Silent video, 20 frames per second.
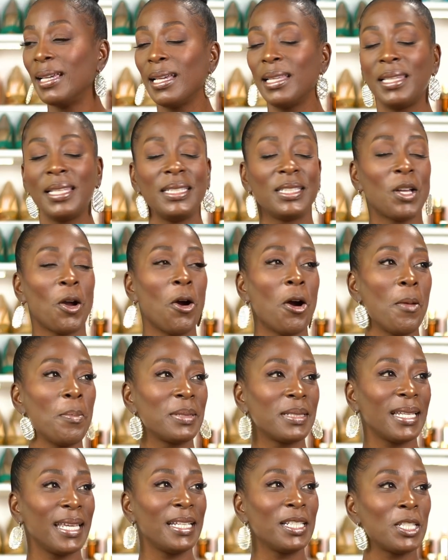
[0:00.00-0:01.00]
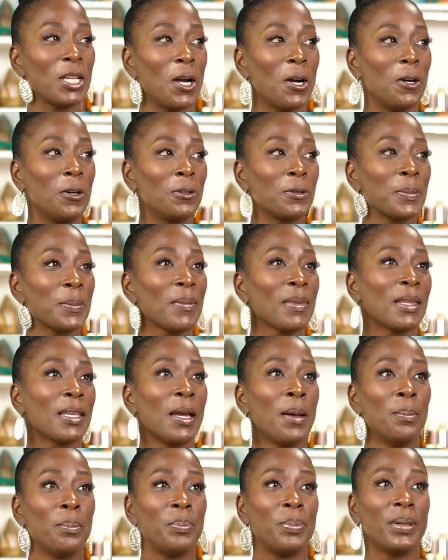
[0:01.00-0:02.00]
These arms stay toned,
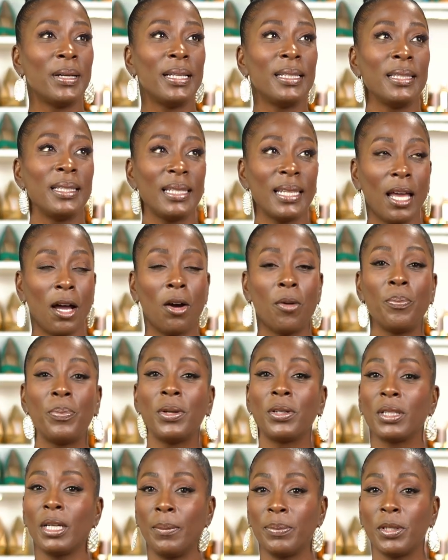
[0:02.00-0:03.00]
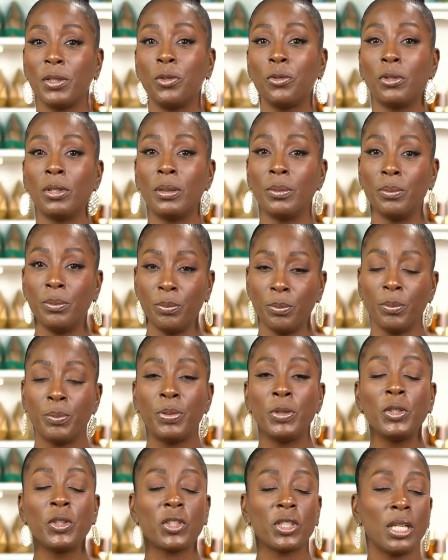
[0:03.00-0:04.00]
but then I'll build up to doing
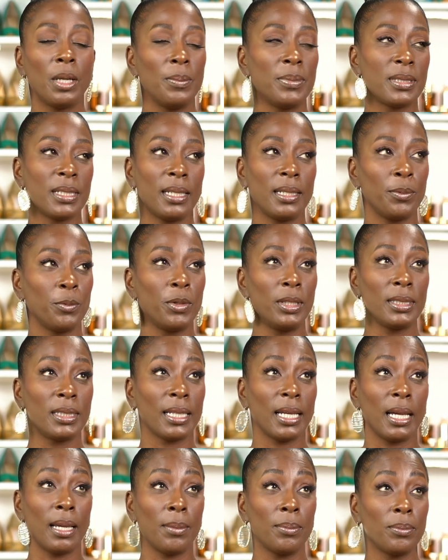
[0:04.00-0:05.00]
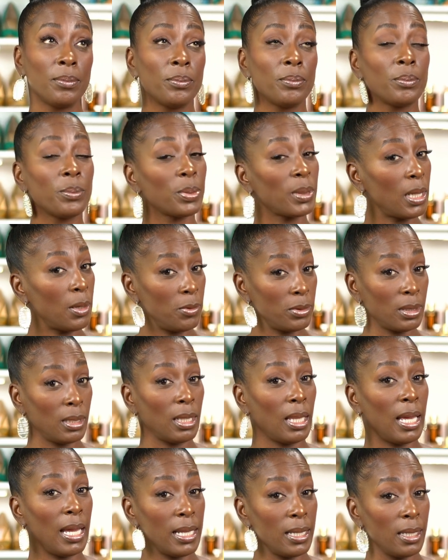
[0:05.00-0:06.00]
push-ups. At one time, but I was a
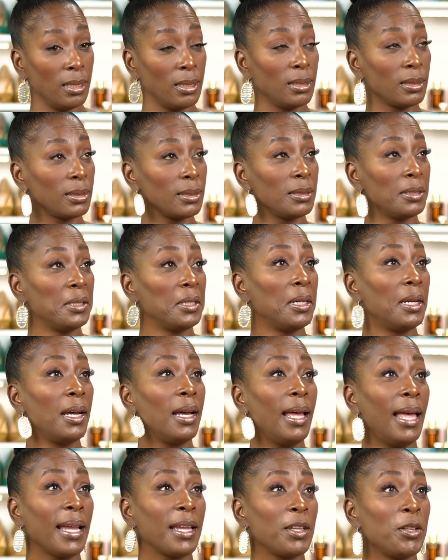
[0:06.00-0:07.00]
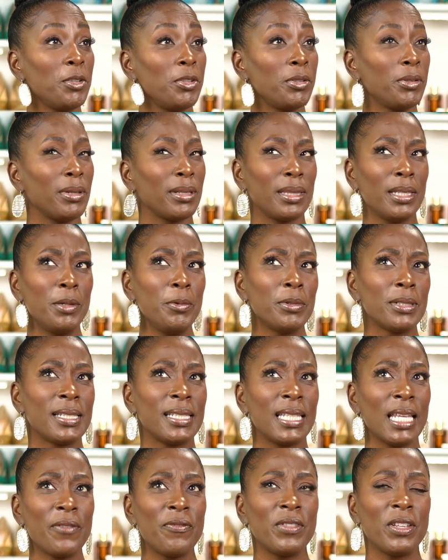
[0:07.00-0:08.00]
lot younger, I could do, I think it was
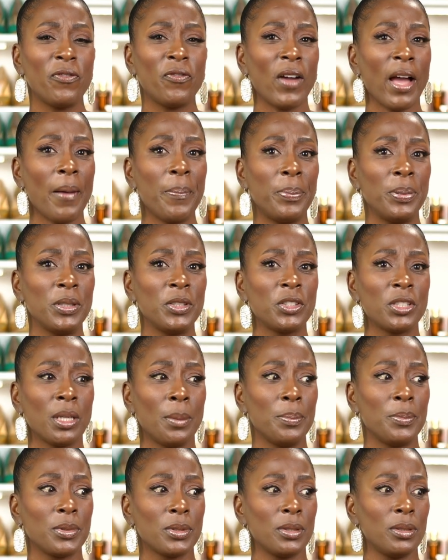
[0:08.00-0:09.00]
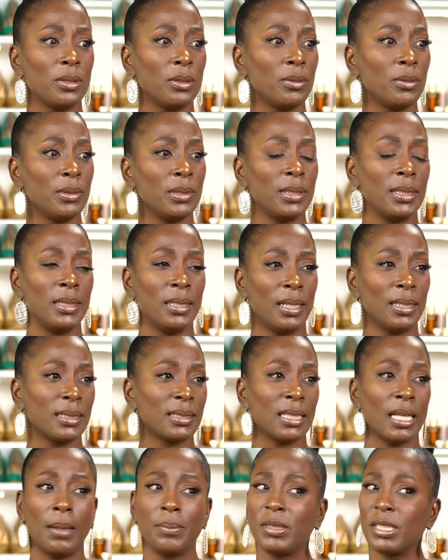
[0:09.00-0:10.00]
75 push-ups
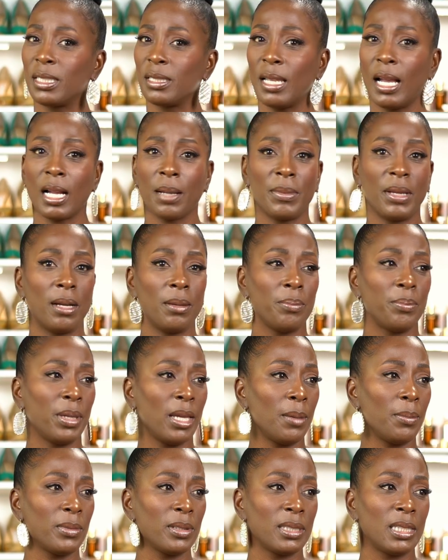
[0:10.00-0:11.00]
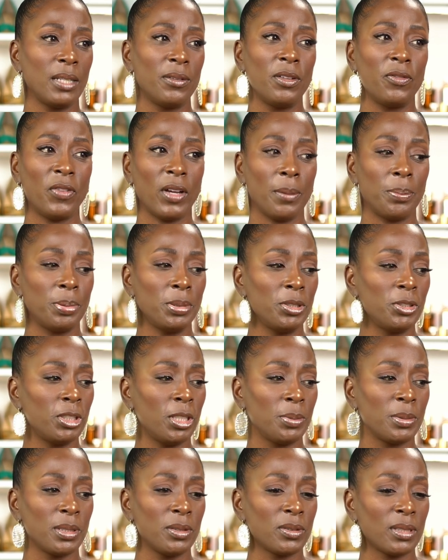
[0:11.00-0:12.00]
nonstop, just knock them out. Bam, 75
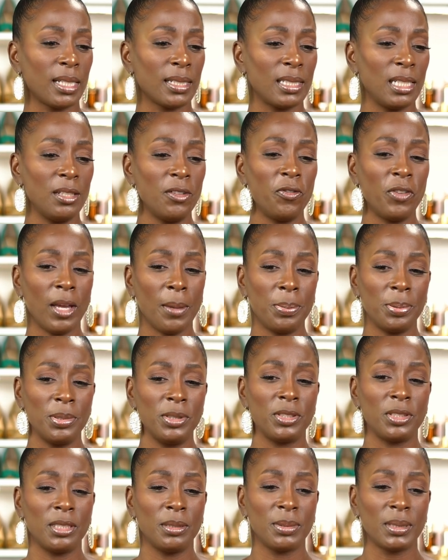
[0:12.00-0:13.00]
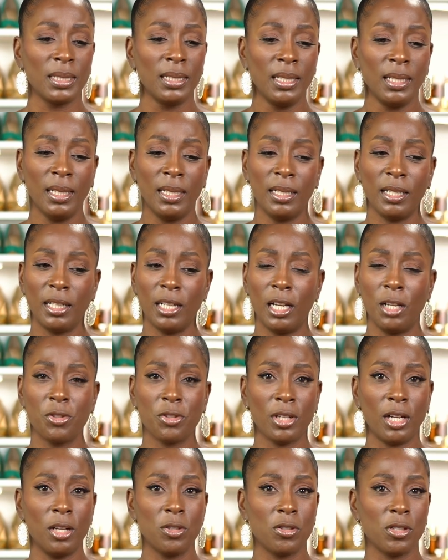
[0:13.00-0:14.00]
push-ups, and it's like 75 push-ups, and
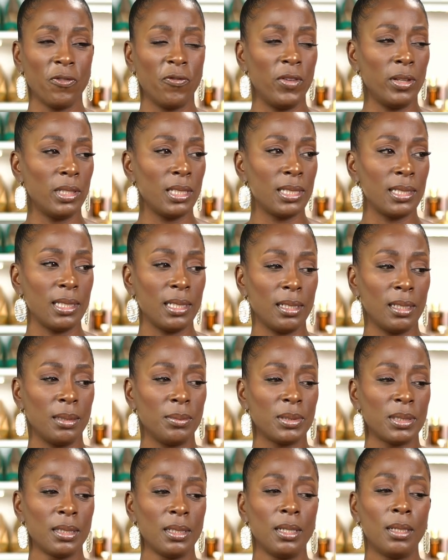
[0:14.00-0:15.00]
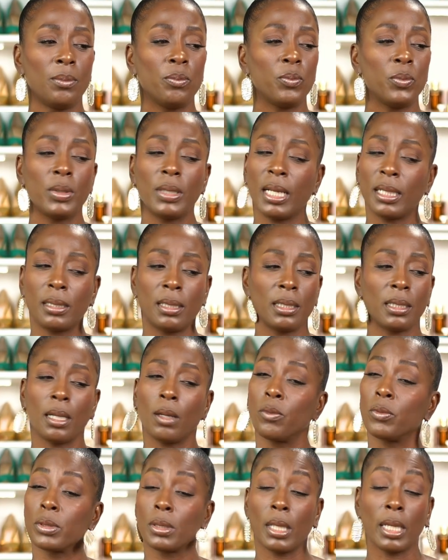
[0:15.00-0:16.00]
100, 150 sit-ups. But I think
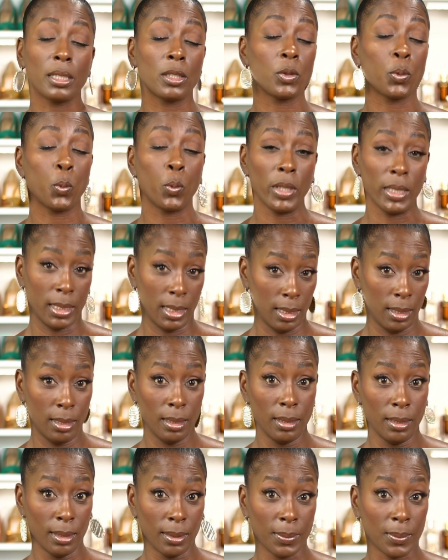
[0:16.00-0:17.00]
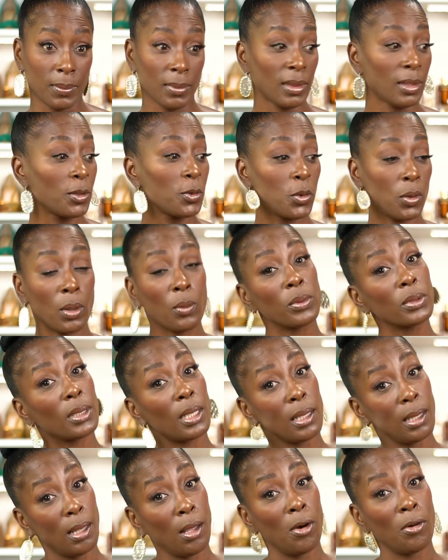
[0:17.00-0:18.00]
I was like 20. So that was a
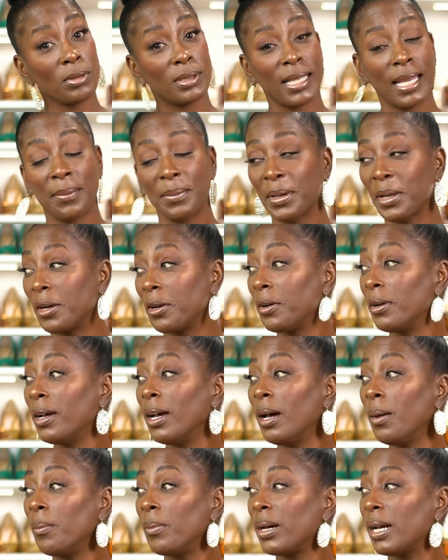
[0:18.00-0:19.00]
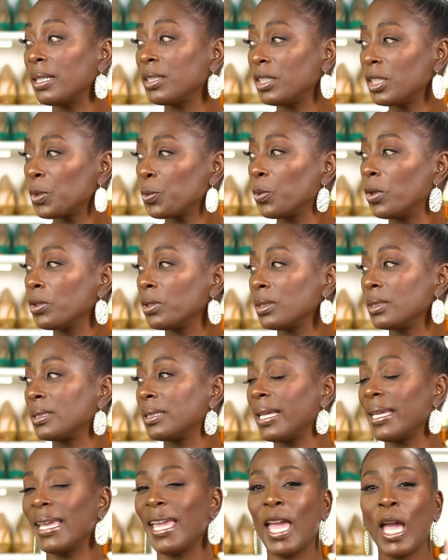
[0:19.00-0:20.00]
long time ago. But I just want to
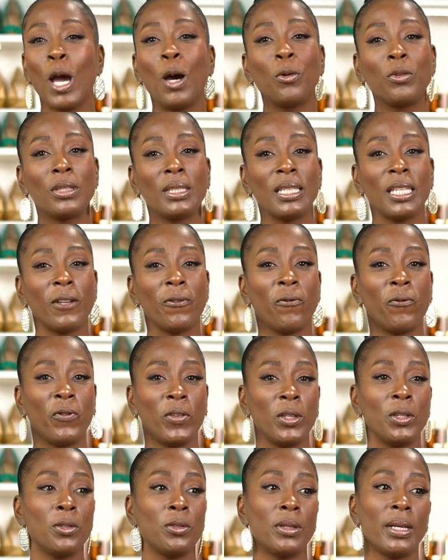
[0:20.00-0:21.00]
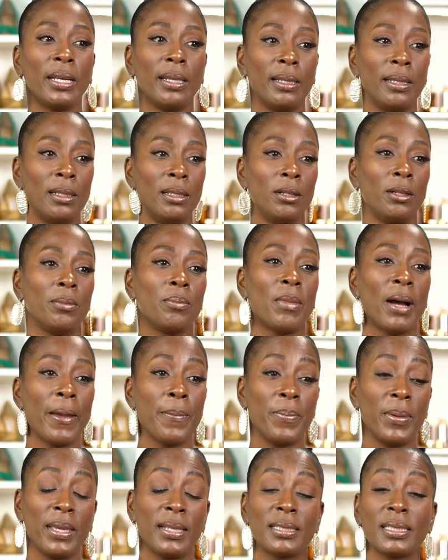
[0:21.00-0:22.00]
stay healthy and feel and look my
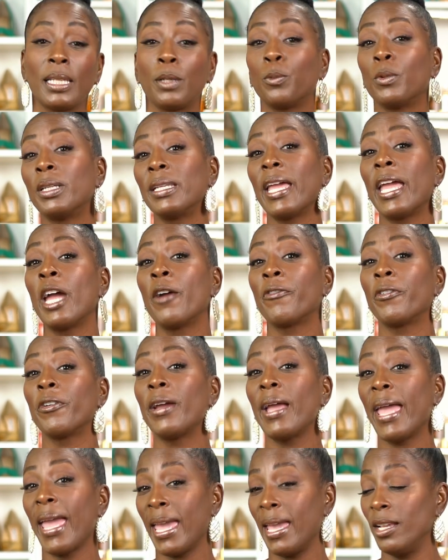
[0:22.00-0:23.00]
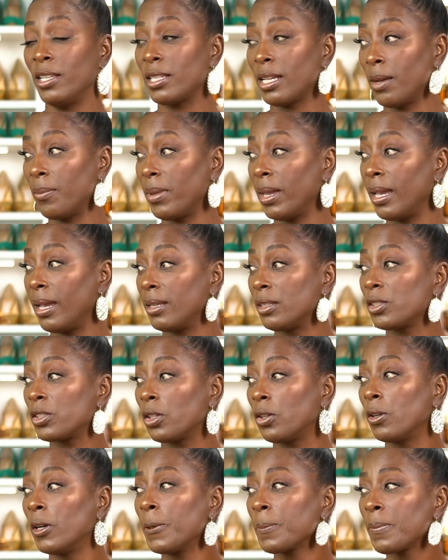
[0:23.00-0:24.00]
best at whatever age I'm at.
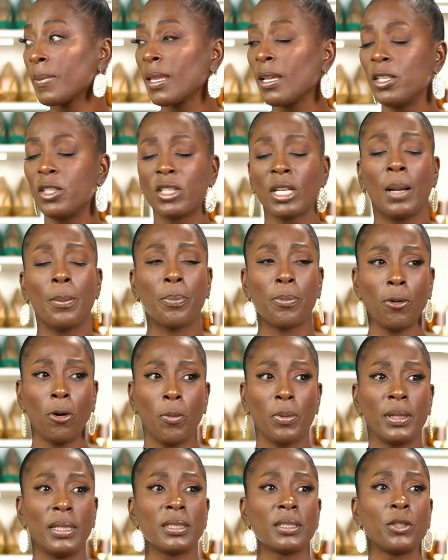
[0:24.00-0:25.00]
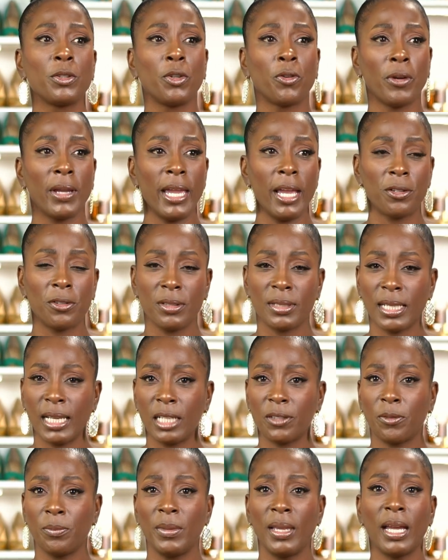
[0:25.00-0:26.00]
So jump roping is a great
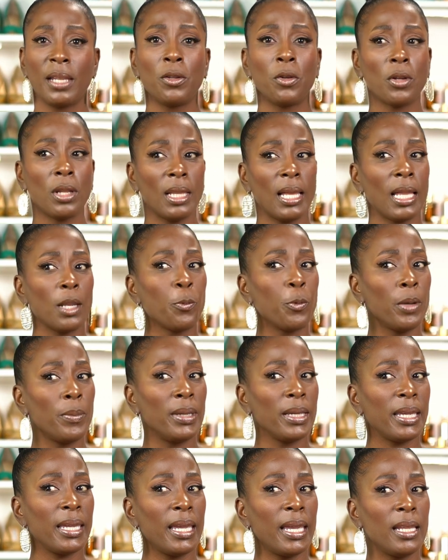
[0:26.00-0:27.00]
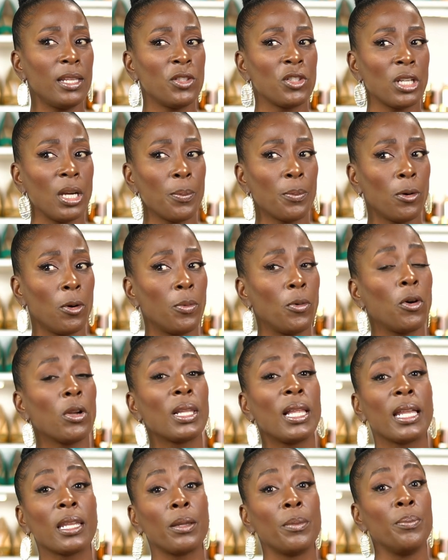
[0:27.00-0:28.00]
exercise for me. I know a lot of women can't jump rope, or a
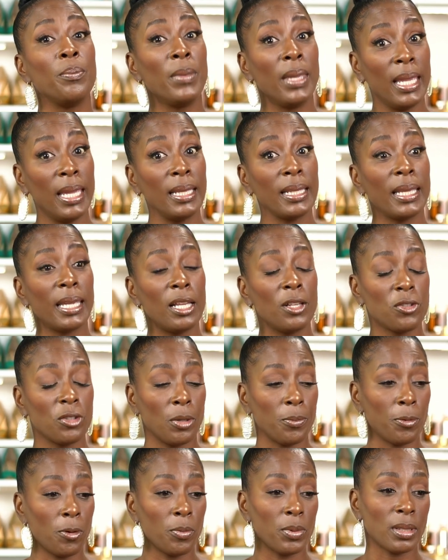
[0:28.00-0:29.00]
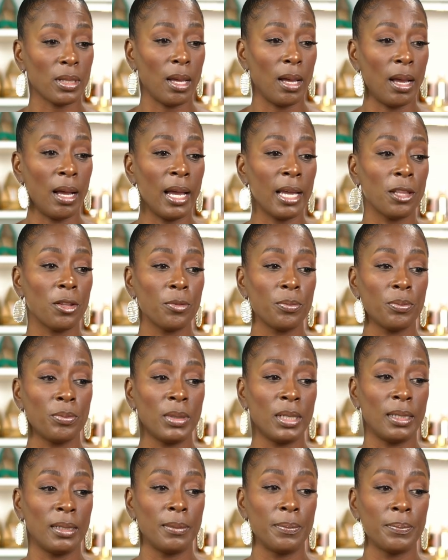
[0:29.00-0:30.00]
lot of men can't jump rope either
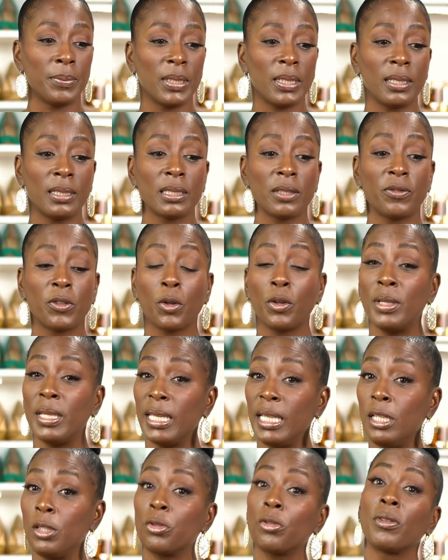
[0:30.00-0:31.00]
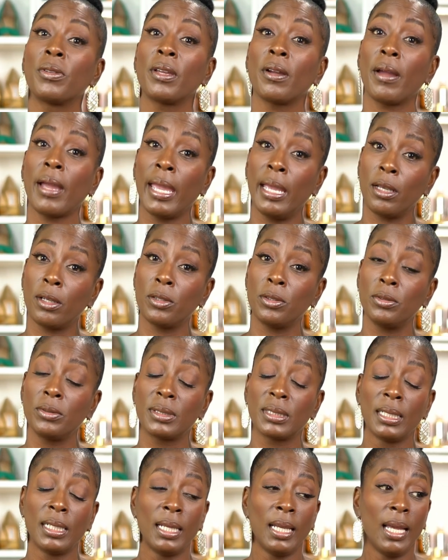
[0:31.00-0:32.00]
because of their knees or their
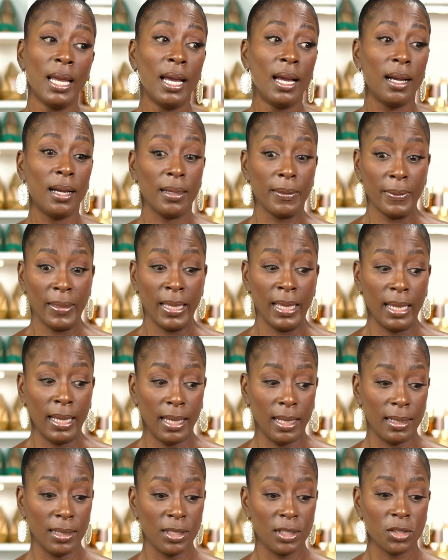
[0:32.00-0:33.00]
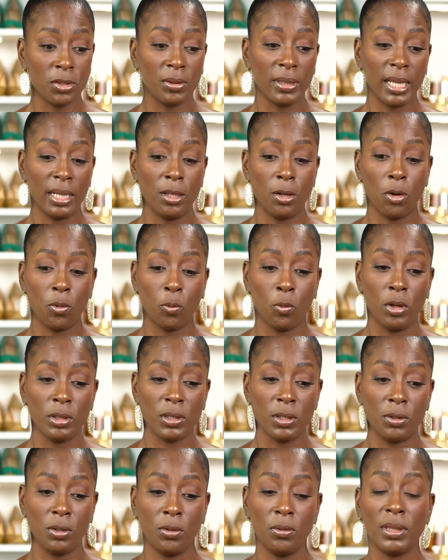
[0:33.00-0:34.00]
ankles. And so they don't want
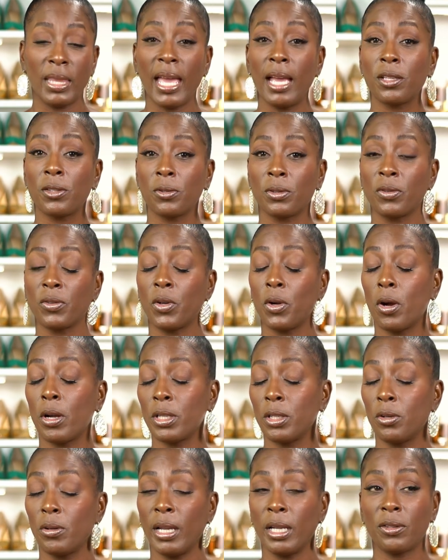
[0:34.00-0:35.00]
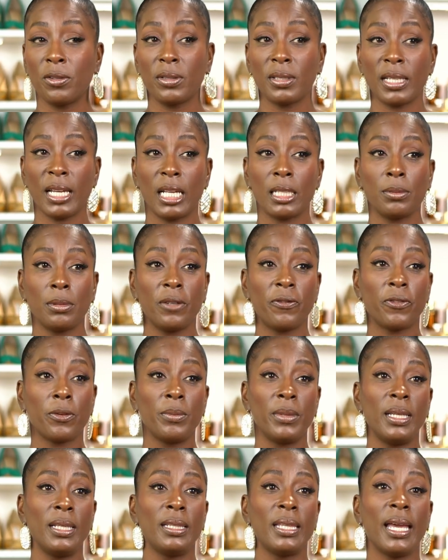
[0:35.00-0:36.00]
to do that sort of cardio exercise. But for
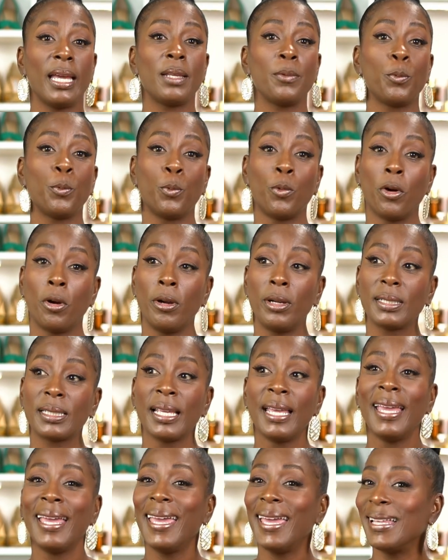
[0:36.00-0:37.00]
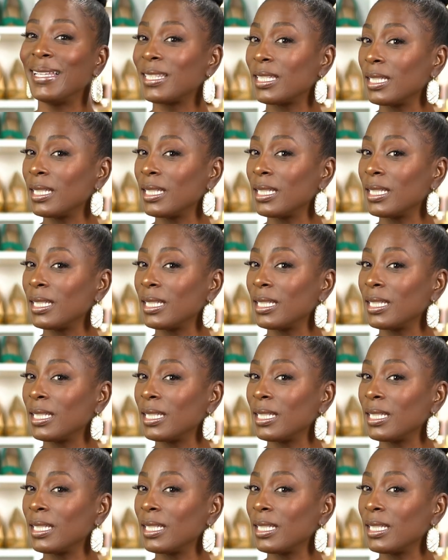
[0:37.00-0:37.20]
me, that works. And